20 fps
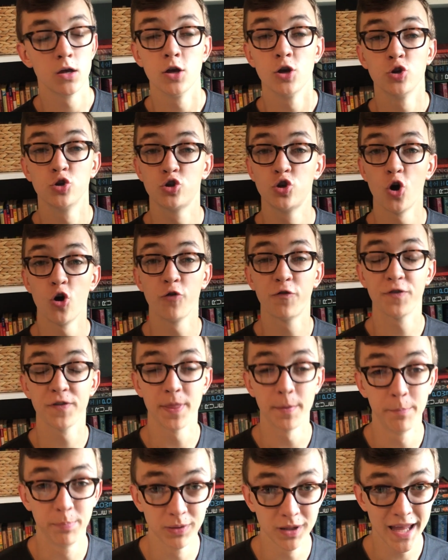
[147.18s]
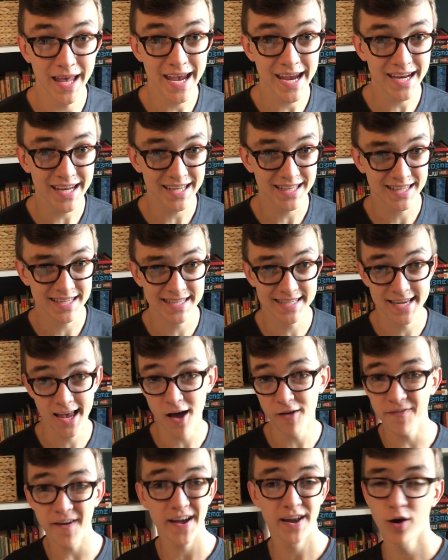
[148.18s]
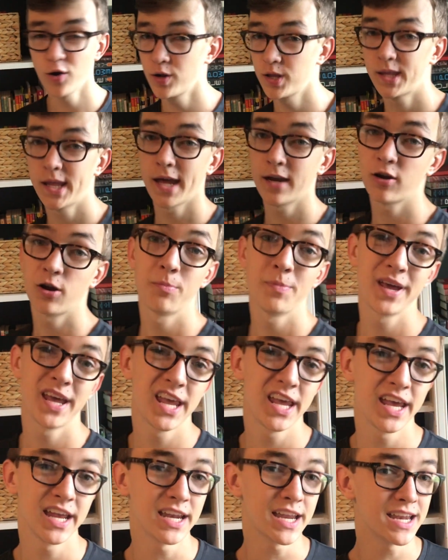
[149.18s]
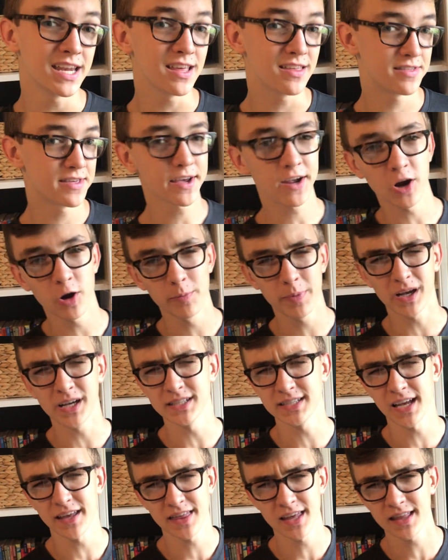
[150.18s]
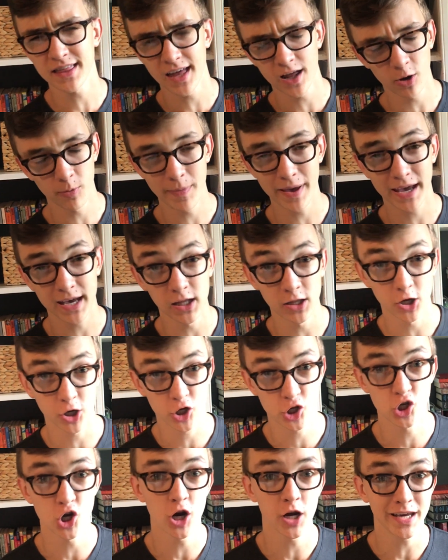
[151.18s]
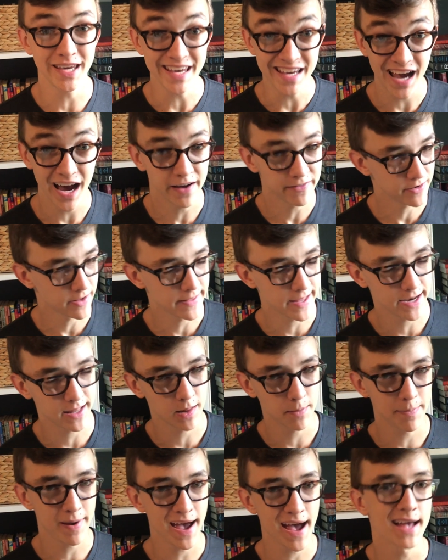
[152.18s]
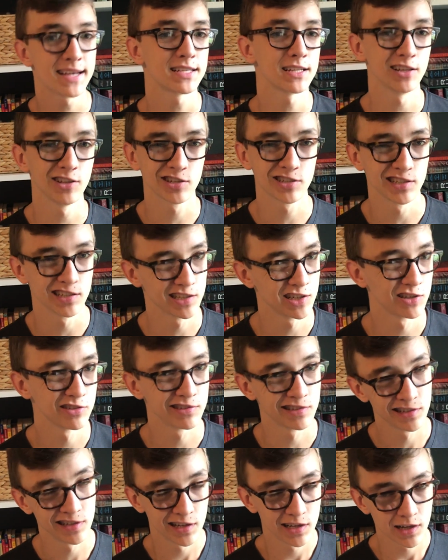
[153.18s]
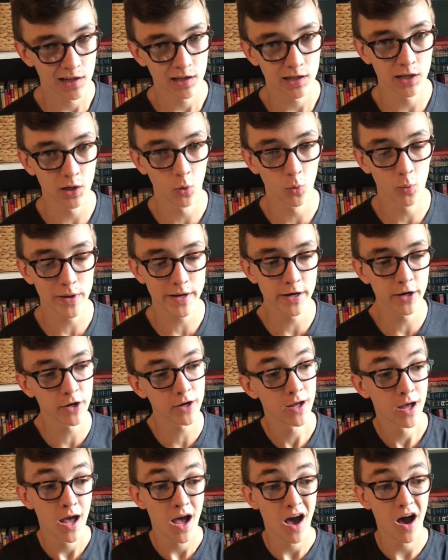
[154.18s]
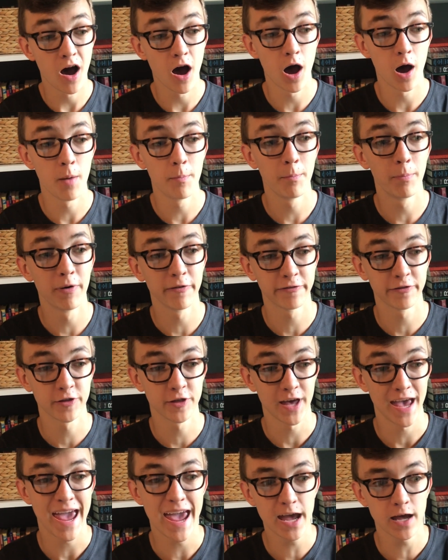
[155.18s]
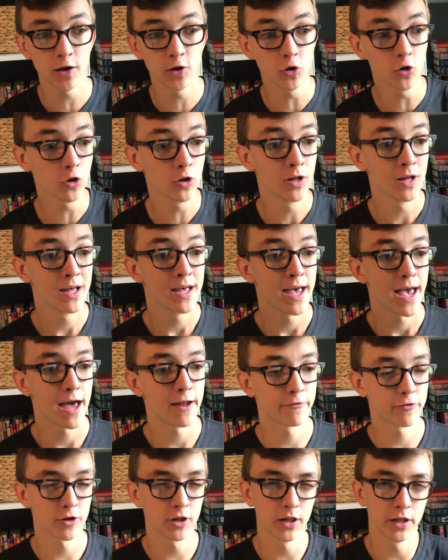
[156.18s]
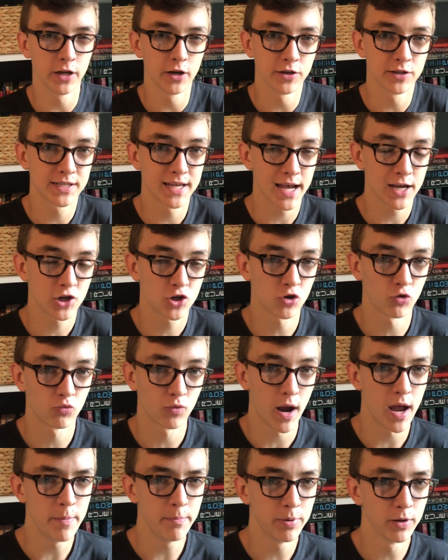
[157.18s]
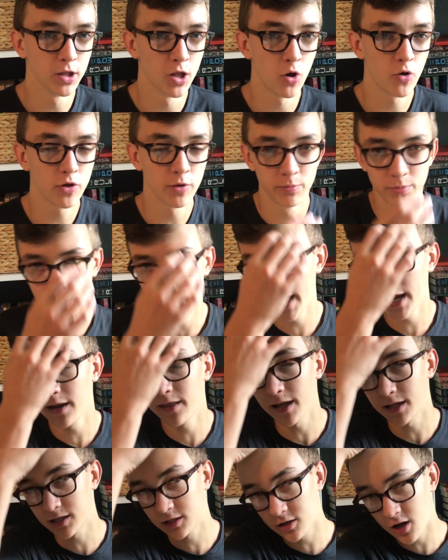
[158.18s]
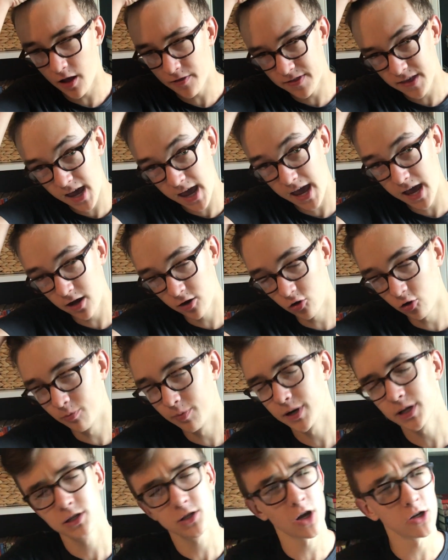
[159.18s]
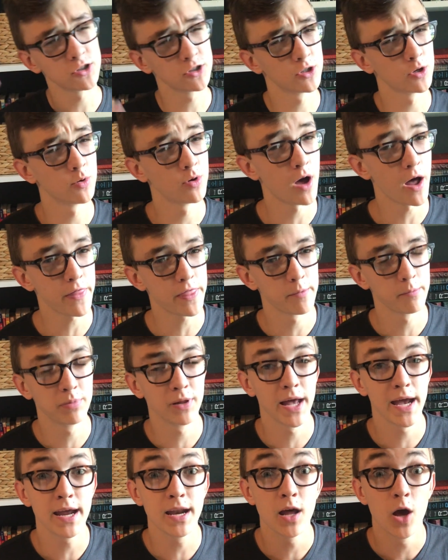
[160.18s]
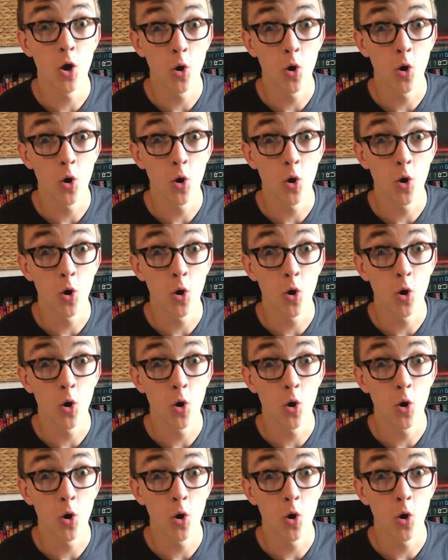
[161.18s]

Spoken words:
So for the blade itself, I don't intend on making it any thicker because I think that'll make it look chunky. I've done that in the past. It looks a little weird. But for the handle and for the little section right below the blade, that's not the handle, but it's also not the blade.